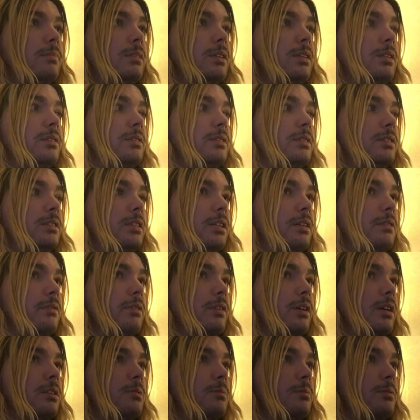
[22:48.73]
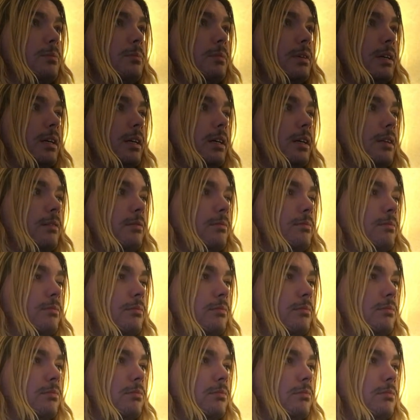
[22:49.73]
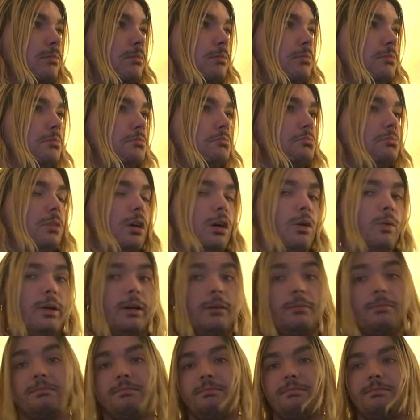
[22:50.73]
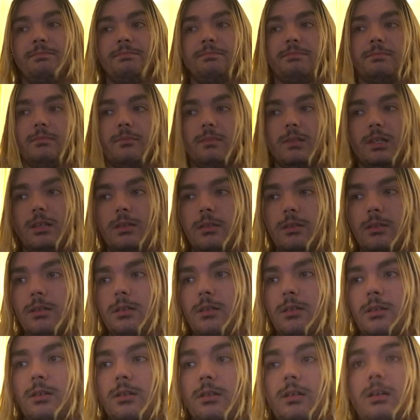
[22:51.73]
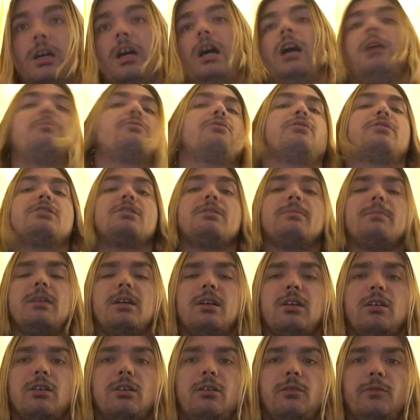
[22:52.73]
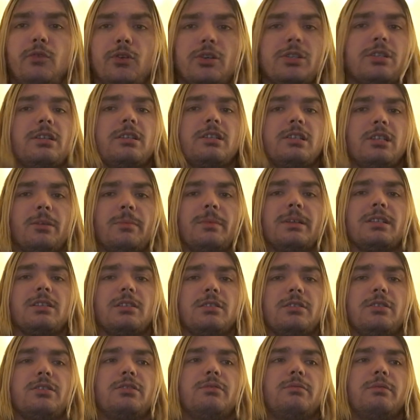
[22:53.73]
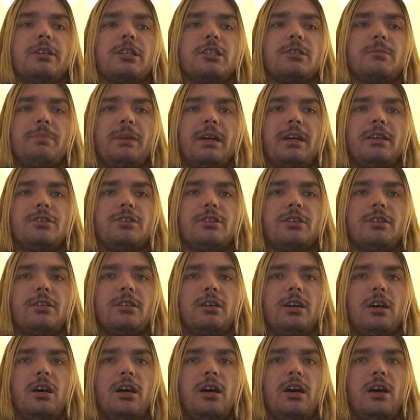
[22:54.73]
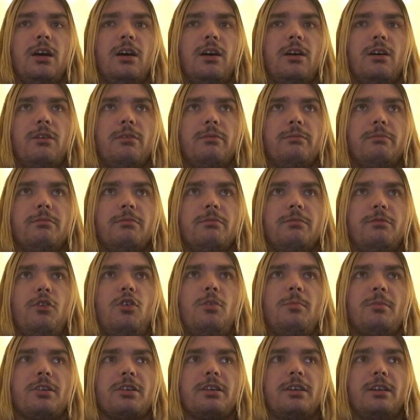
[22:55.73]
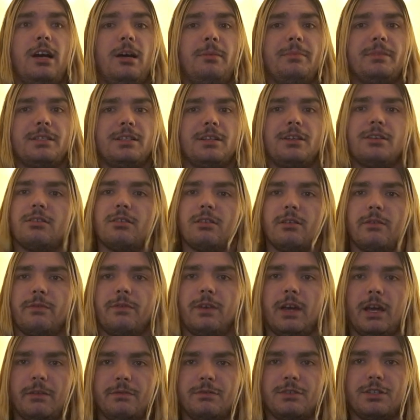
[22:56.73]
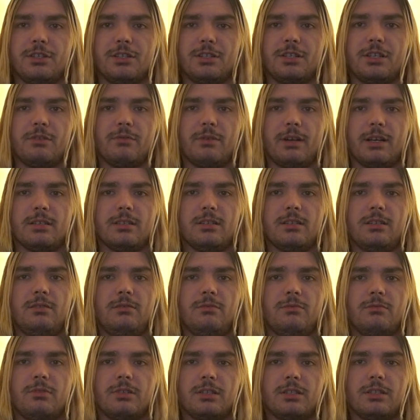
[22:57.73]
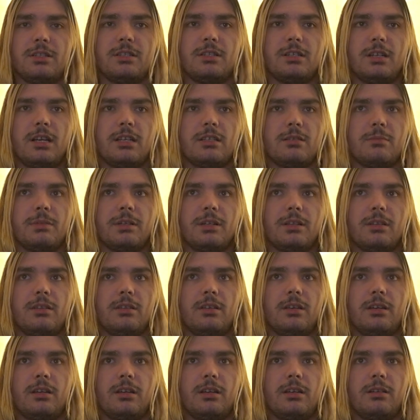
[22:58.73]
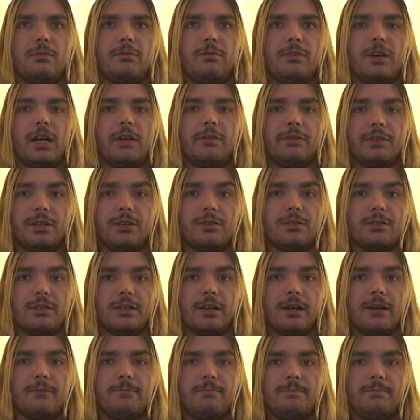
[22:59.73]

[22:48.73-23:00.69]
Oh shit, I forgot to put my hat. Oh well. I'm Christian Maracle, voice of Cinema since 2 Expansion, former commentator of FGC Wrestling, which hasn't been a thing in five years now.